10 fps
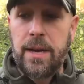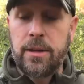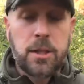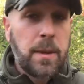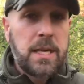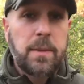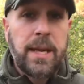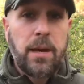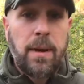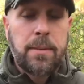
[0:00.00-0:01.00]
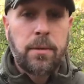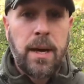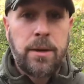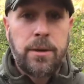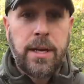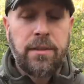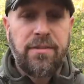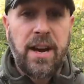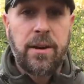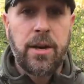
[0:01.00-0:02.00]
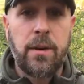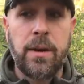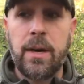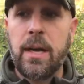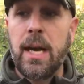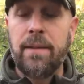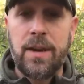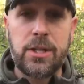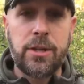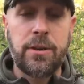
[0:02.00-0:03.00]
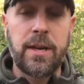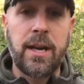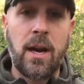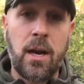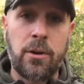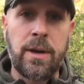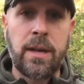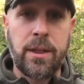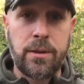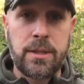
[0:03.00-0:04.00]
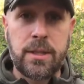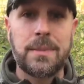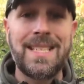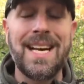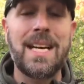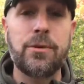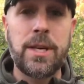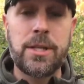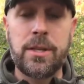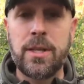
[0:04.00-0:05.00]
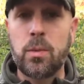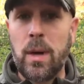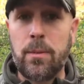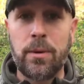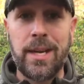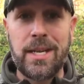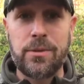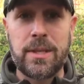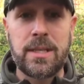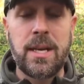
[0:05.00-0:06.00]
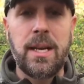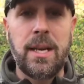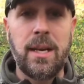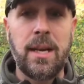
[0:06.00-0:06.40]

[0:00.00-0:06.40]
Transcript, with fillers: your space blanket wrapped around you, you got a fire going. Eventually you're gonna get hungry and thirsty. Dehydration is way more dangerous in